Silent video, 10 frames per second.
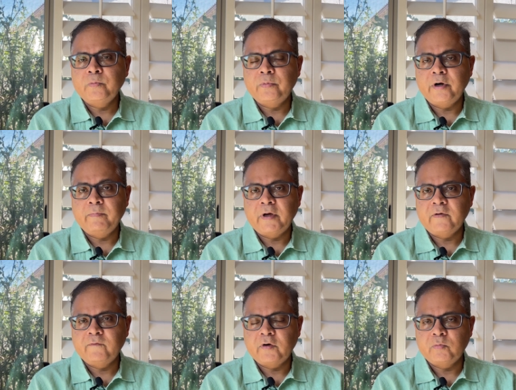
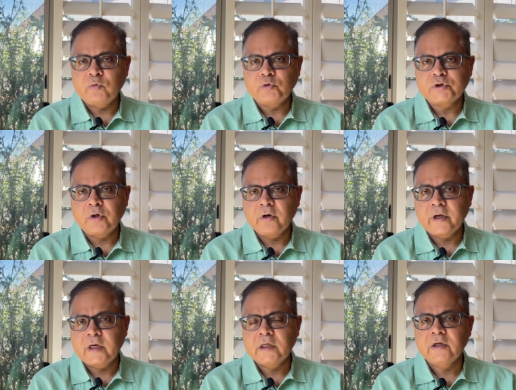prepare for a postdoc
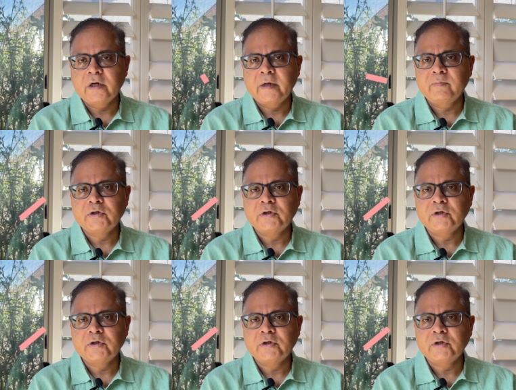and here I am